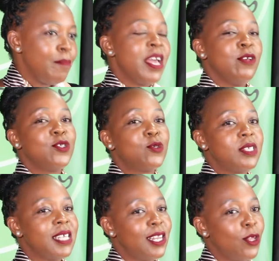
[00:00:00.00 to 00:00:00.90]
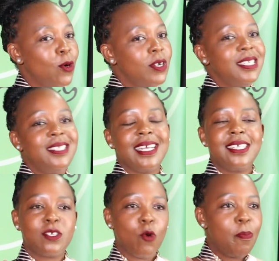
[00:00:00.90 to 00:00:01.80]
I used to tell God,
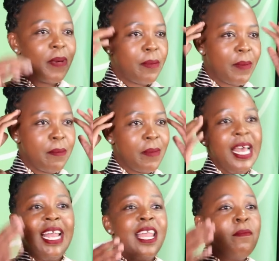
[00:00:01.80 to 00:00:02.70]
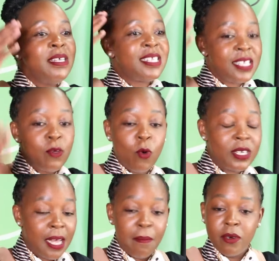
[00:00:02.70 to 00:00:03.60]
just open my mind. Let me see
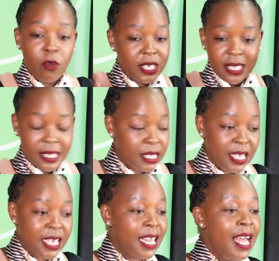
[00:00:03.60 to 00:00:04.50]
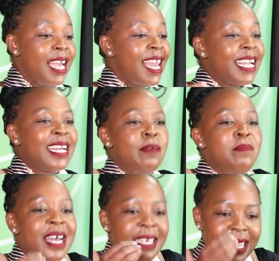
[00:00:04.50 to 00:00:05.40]
what I'm not seeing. Like, let
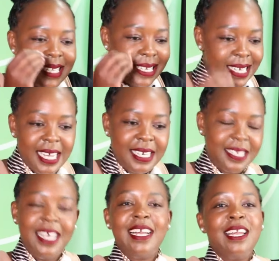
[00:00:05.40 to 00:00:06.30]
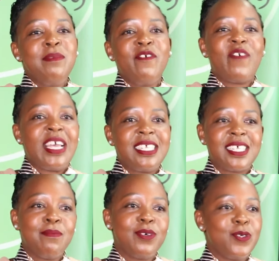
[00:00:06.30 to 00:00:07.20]
me understand. Let me find
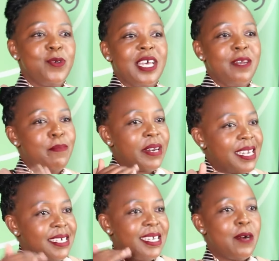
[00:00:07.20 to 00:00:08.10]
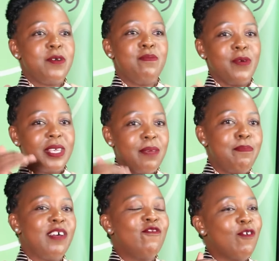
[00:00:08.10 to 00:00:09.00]
somebody who can break down
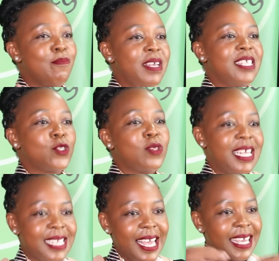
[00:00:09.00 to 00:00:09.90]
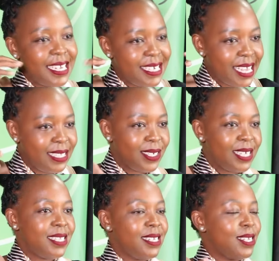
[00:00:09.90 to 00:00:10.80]
bookkeeping for me so that I can
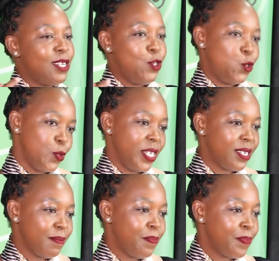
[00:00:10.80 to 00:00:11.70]
digest it and do it.